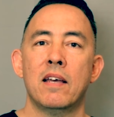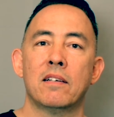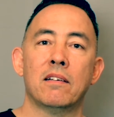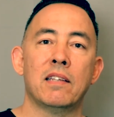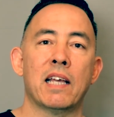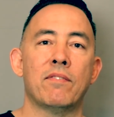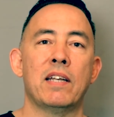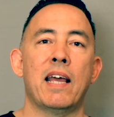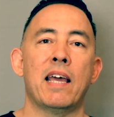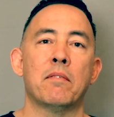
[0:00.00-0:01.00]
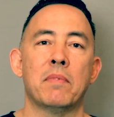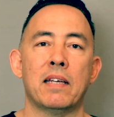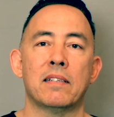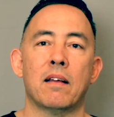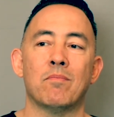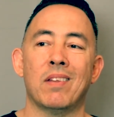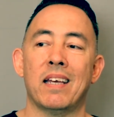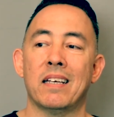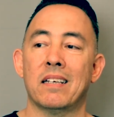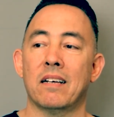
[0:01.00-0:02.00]
Couldn't think of a name, and I'm
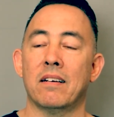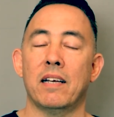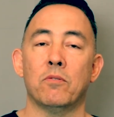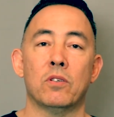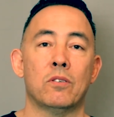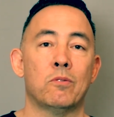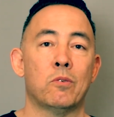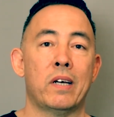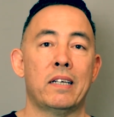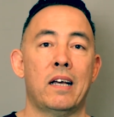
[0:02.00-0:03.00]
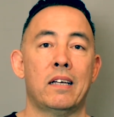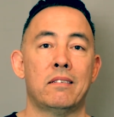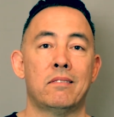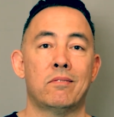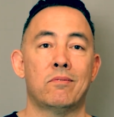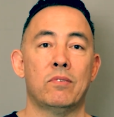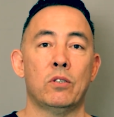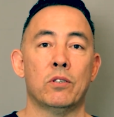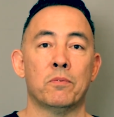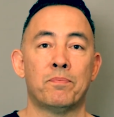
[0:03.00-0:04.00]
like, all right, well, why not
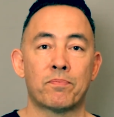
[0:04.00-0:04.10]
voodoo?